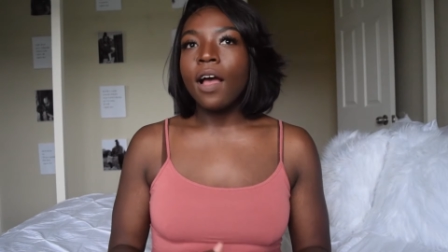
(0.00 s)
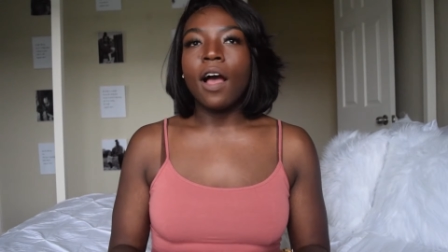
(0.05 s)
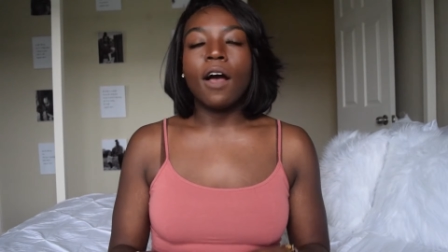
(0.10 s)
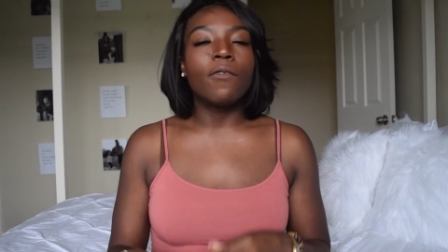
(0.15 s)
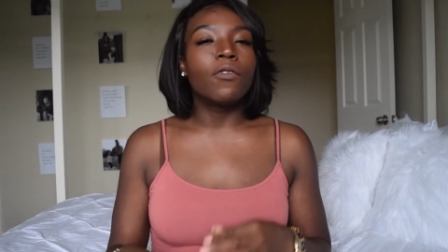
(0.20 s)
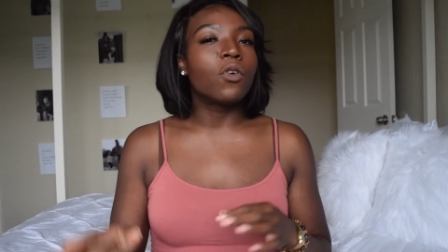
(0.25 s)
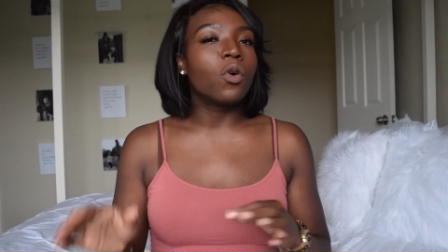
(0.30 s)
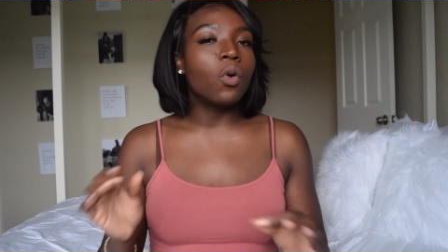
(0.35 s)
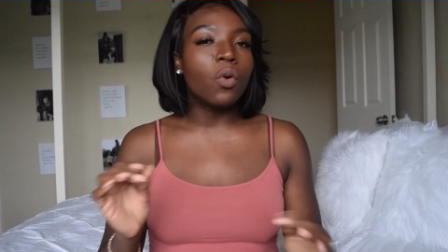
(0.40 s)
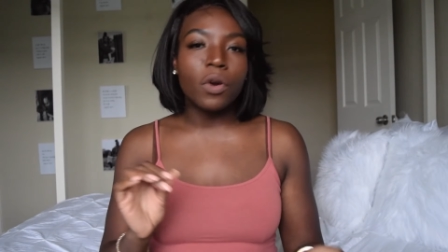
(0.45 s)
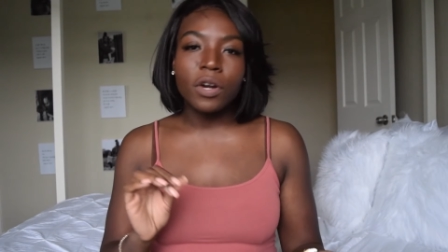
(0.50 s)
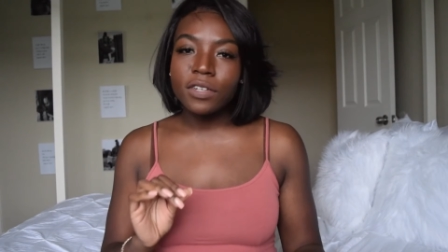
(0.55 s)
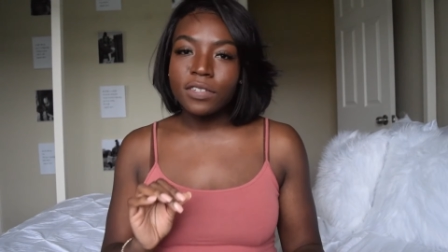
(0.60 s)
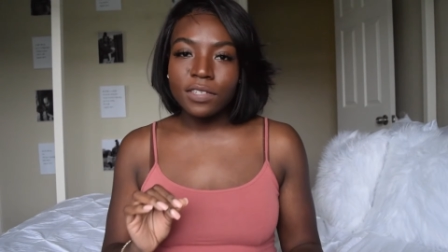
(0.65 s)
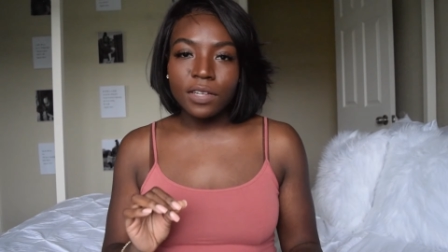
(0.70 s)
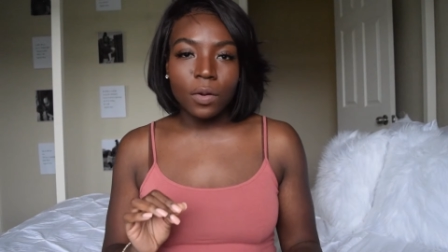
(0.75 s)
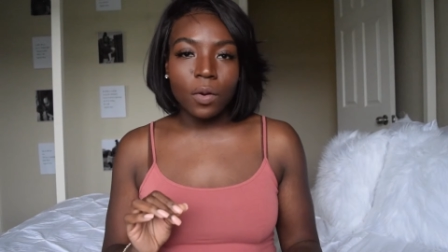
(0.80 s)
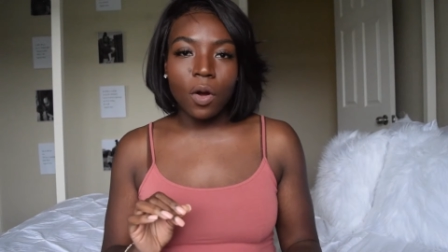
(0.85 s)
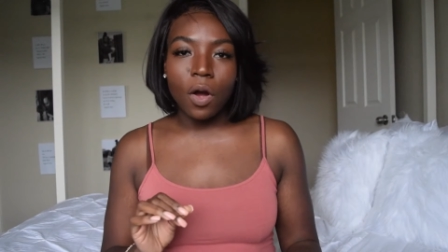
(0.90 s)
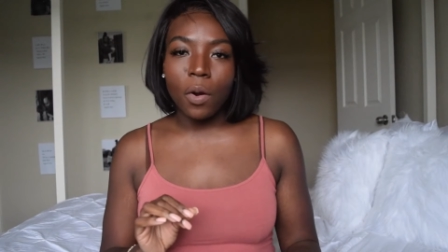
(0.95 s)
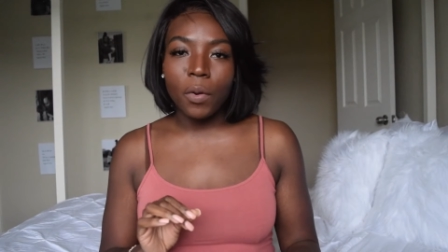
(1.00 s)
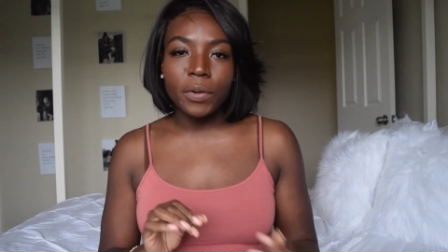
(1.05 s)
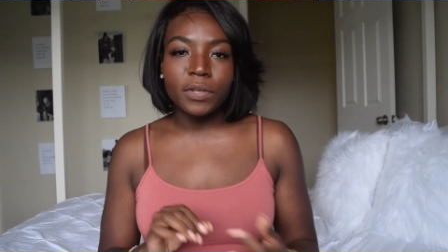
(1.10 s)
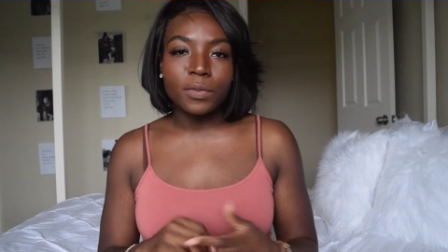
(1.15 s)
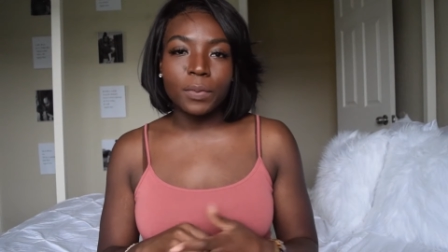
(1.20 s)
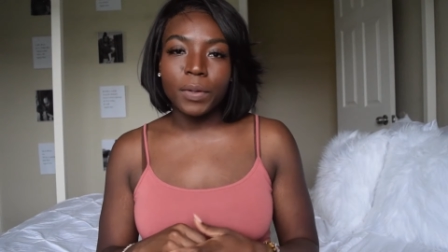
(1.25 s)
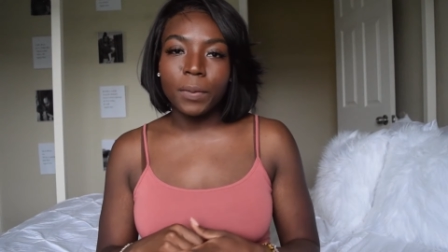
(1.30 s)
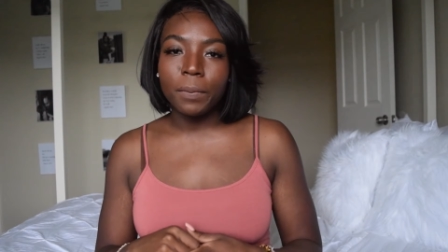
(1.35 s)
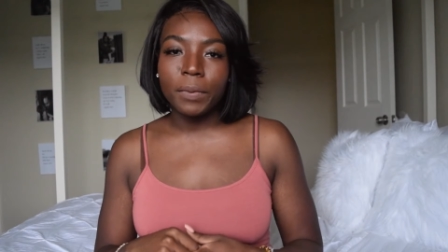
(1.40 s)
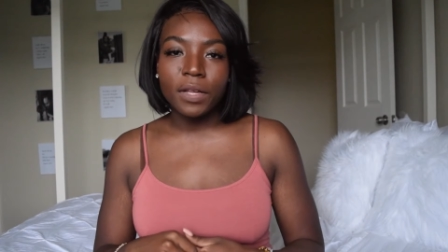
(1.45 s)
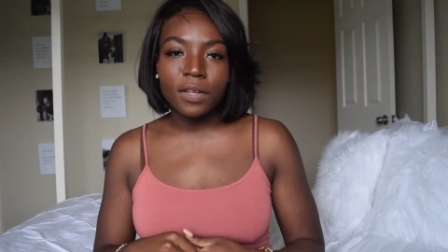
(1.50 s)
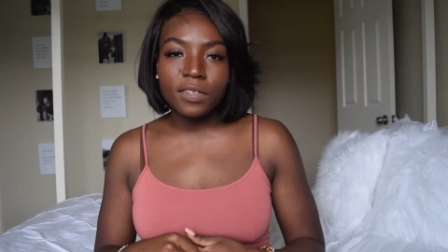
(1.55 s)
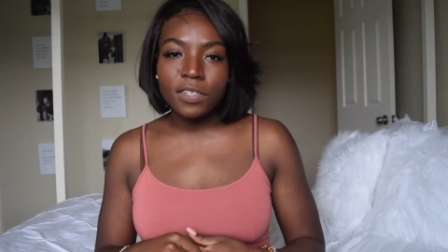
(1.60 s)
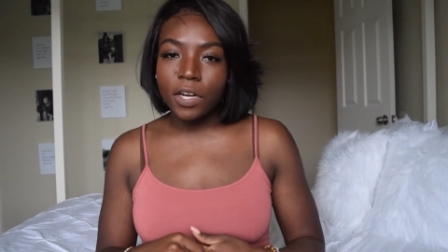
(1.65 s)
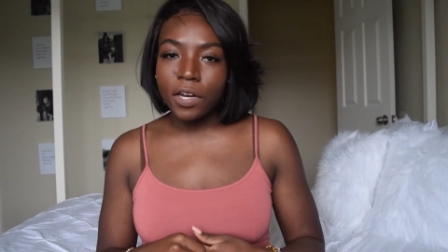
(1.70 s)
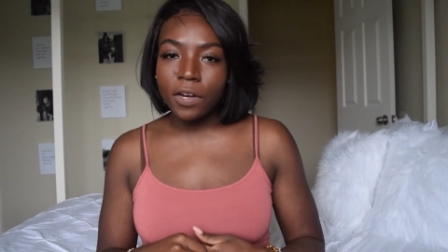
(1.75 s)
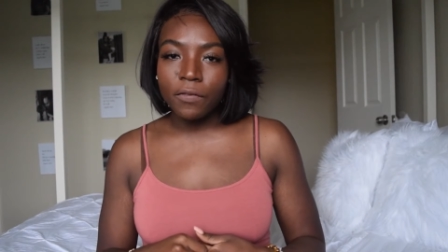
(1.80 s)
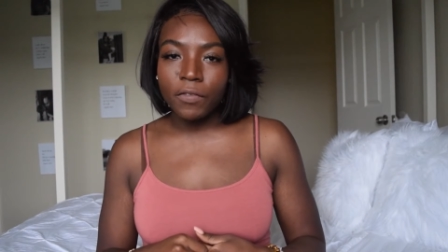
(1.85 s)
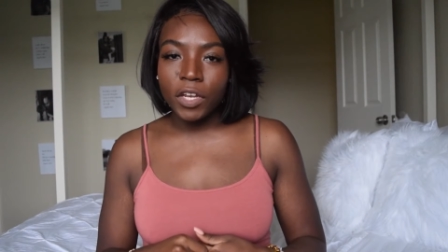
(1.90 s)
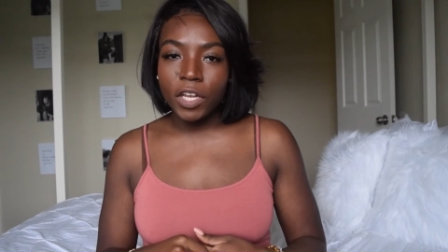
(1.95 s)
Of course, there will always be
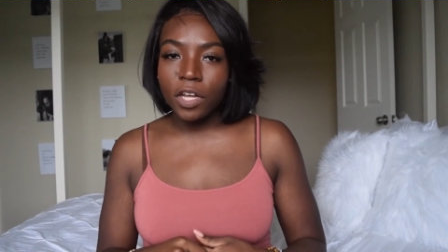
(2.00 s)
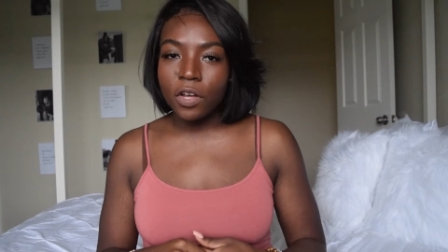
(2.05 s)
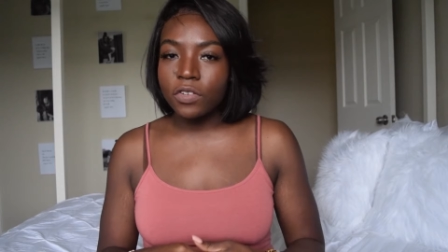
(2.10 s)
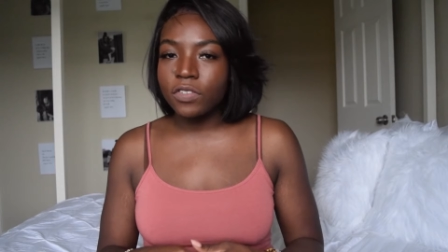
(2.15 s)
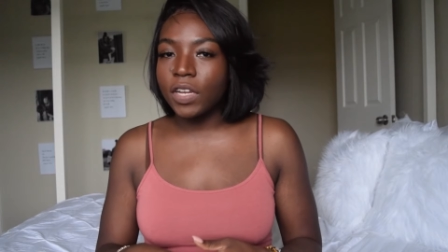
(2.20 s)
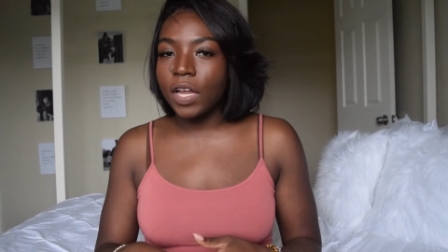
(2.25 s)
military videos,